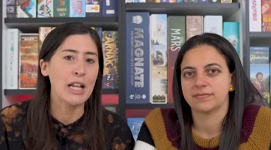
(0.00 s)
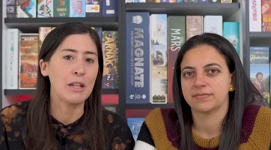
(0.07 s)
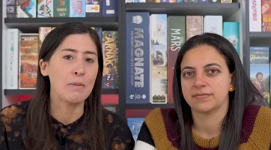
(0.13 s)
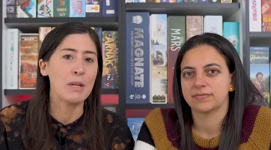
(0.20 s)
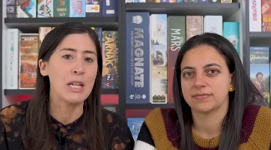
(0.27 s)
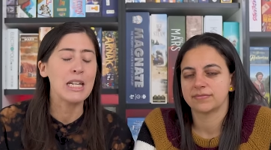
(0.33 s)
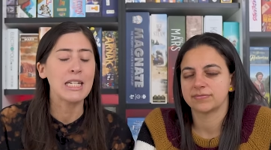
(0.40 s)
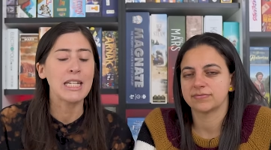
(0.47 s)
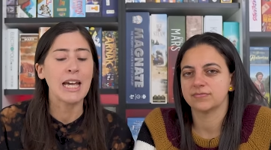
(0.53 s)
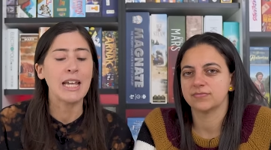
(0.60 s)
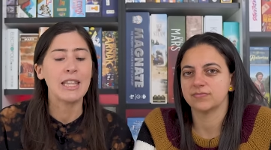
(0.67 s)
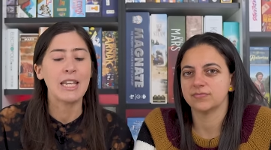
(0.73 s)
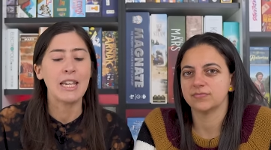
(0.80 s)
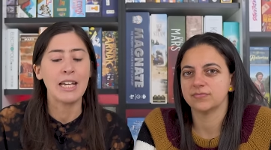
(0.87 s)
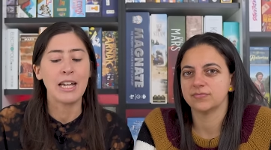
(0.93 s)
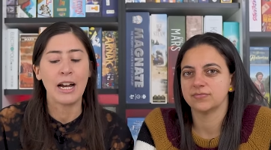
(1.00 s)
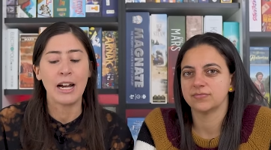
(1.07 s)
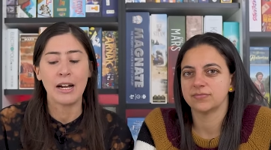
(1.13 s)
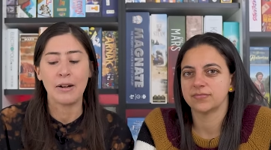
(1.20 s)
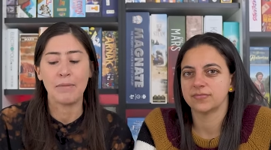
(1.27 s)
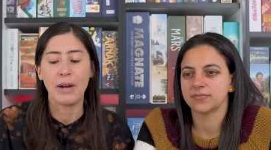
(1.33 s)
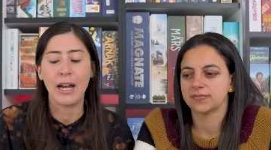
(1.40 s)
Speaker 1: elements that mm. the
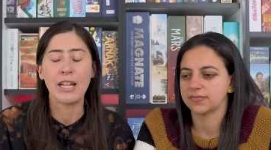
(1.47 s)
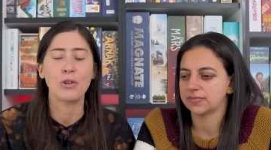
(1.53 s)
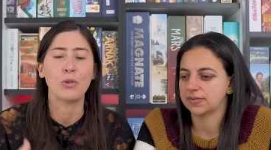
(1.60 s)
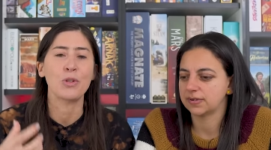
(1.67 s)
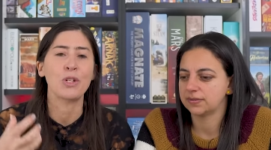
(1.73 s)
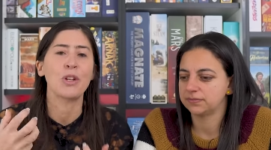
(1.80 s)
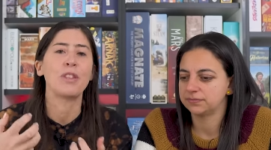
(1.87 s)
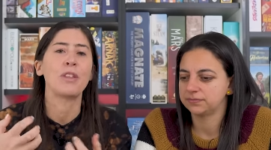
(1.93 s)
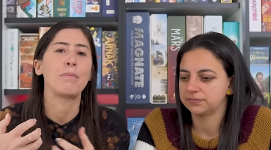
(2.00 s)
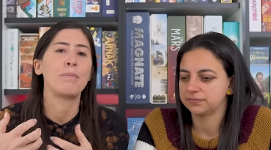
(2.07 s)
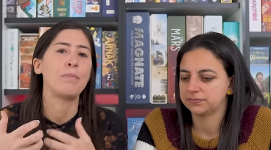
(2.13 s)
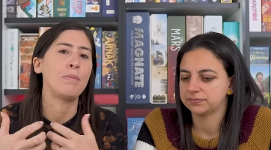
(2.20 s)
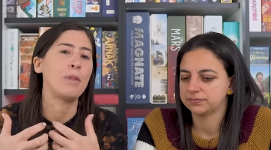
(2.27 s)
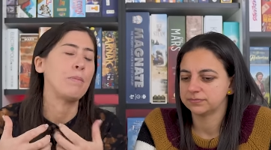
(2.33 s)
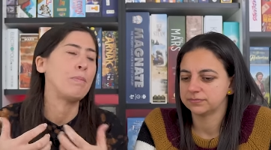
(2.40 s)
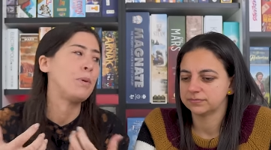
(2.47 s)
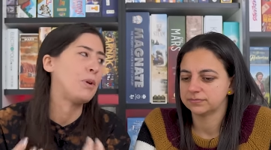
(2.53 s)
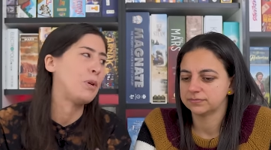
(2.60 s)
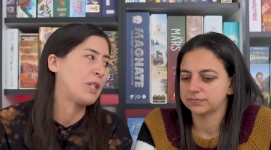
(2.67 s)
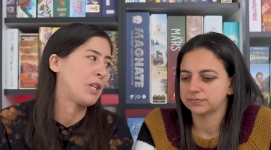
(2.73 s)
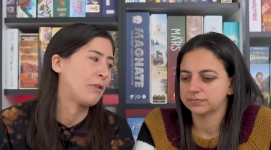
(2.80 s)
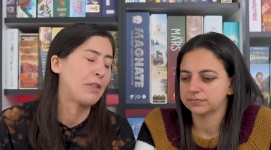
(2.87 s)
um, and also the the
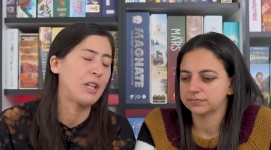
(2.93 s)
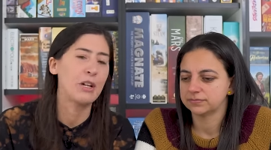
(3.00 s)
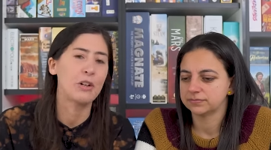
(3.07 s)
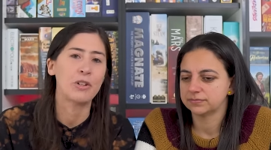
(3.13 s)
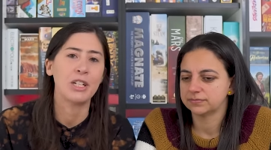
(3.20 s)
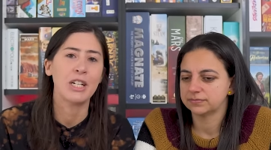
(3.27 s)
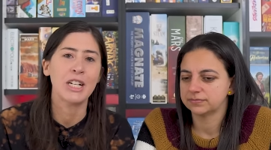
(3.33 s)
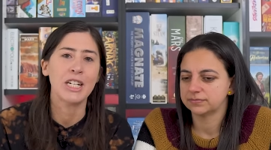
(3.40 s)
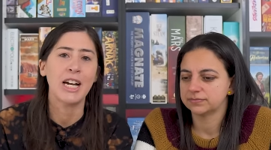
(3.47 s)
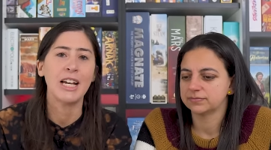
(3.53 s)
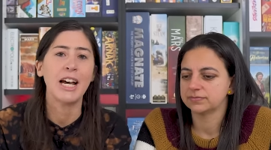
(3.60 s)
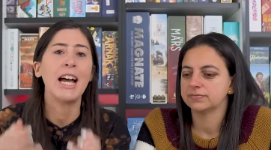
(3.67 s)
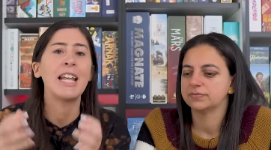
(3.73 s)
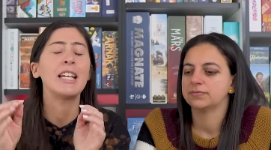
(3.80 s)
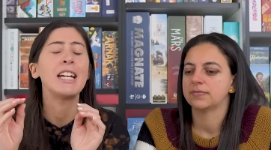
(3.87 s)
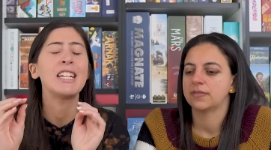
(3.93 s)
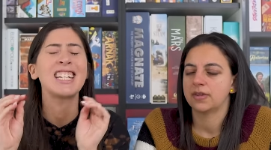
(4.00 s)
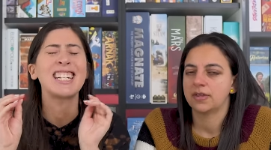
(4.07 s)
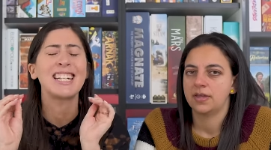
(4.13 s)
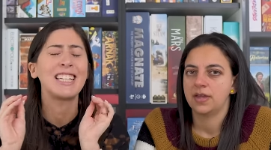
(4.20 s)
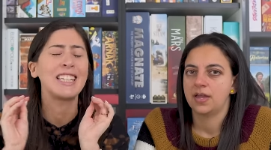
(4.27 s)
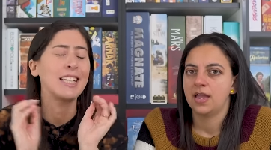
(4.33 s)
beauty of the acrylic tile. I, I
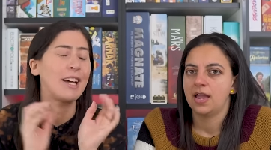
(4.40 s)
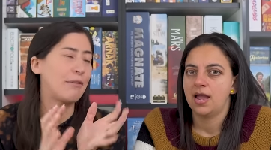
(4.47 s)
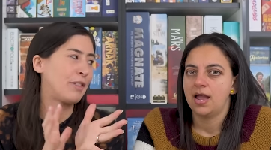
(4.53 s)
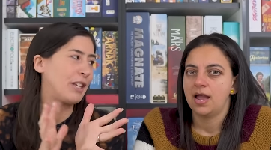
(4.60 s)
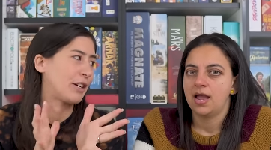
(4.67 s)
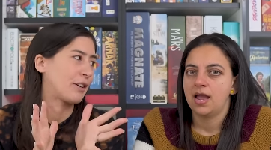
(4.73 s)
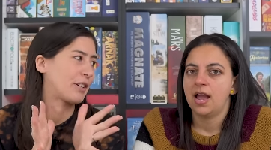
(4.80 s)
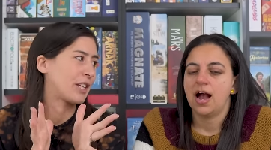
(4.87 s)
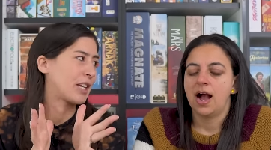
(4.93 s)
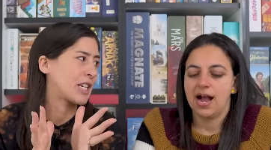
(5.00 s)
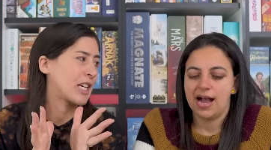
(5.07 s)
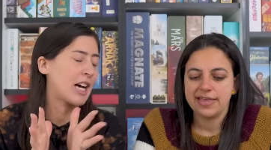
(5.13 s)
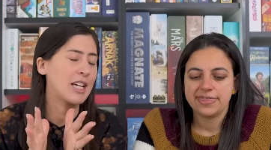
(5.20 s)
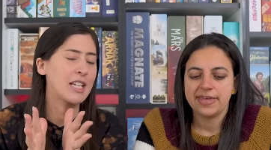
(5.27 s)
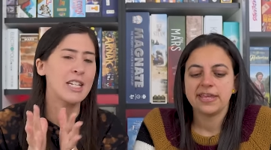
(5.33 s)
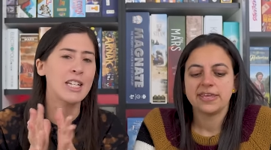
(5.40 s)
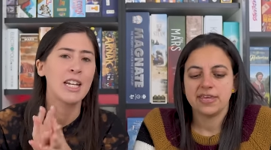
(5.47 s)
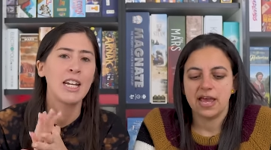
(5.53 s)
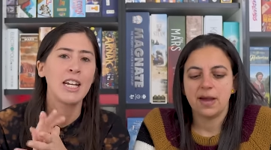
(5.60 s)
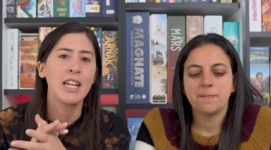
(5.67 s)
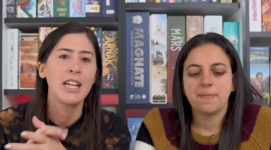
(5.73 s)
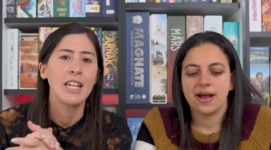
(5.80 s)
just love the acrylic tiles. I think
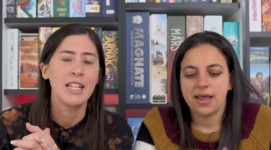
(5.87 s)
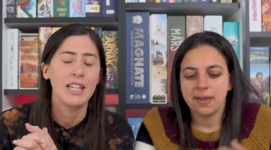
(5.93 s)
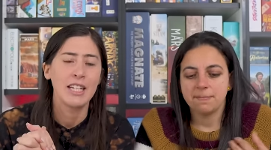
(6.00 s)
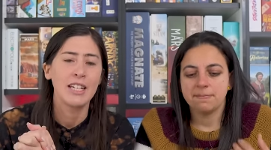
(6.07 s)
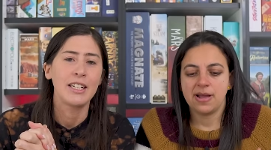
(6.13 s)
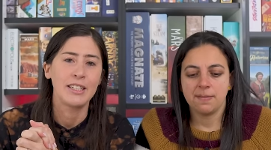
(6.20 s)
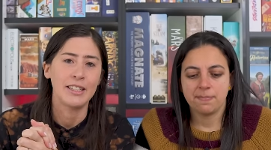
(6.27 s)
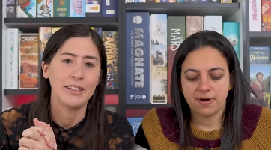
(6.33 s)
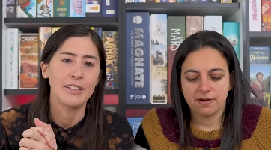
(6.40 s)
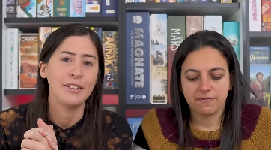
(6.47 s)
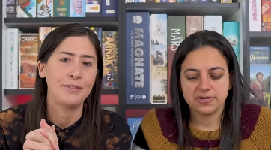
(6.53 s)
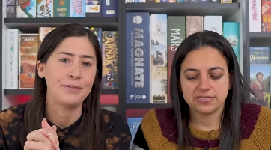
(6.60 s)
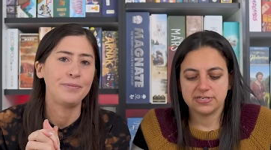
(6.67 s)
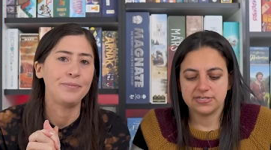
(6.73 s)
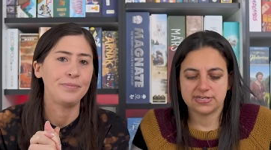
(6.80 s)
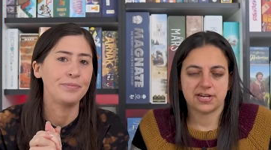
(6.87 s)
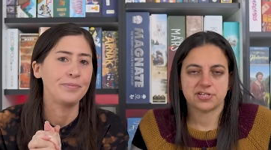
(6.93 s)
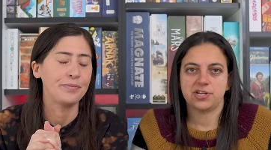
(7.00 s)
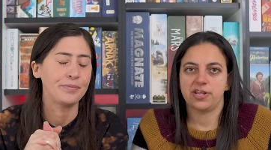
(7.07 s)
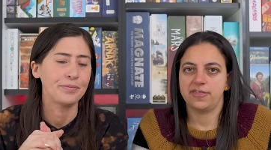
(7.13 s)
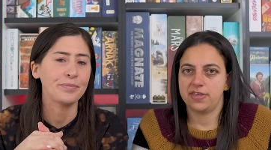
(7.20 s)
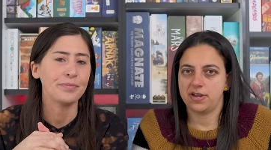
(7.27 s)
Speaker 2: yeah, my my preference is
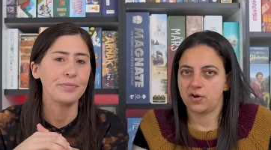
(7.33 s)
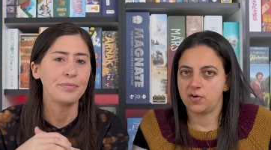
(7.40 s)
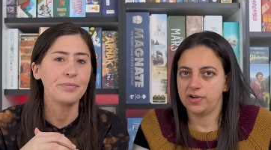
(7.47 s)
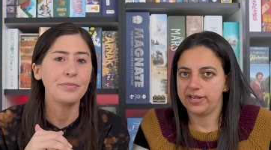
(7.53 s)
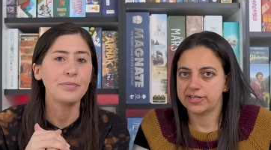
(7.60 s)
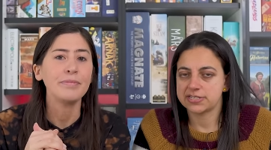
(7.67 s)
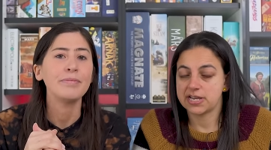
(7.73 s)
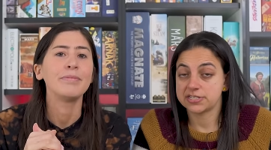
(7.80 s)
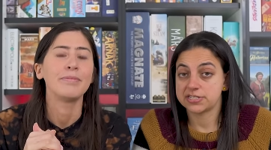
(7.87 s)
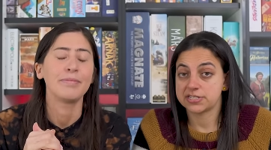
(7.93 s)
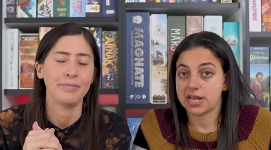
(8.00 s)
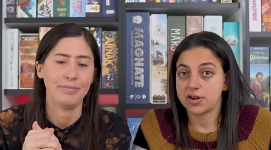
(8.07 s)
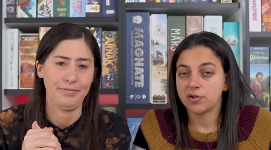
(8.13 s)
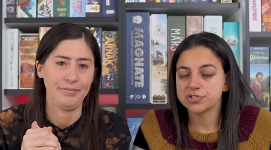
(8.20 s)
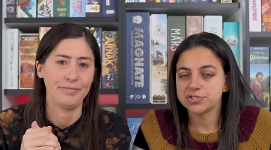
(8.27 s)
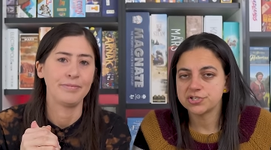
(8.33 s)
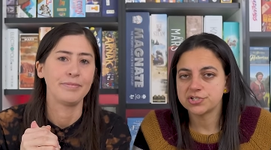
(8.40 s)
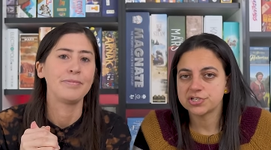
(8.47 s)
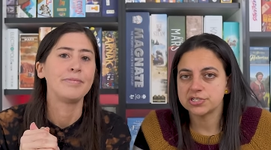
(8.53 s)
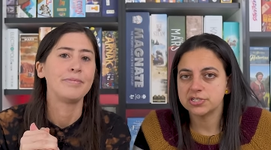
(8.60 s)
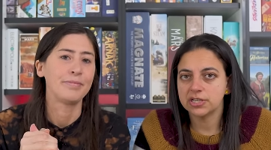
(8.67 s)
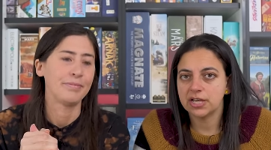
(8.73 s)
actually the acrylic tiles because I also
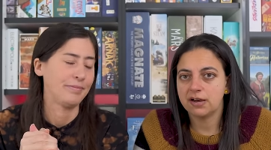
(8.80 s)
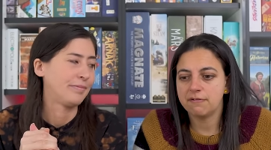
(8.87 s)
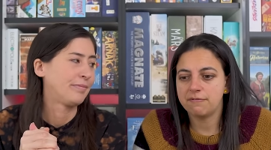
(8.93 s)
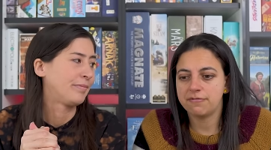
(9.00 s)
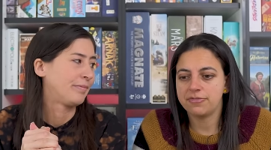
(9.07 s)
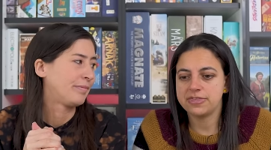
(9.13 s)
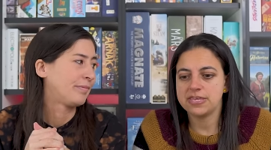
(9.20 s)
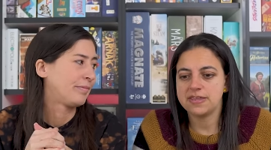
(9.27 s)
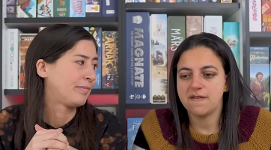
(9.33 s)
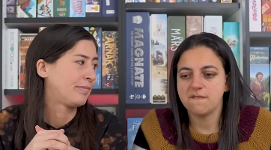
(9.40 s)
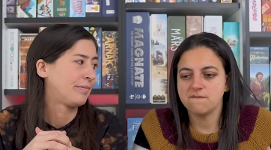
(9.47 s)
just love the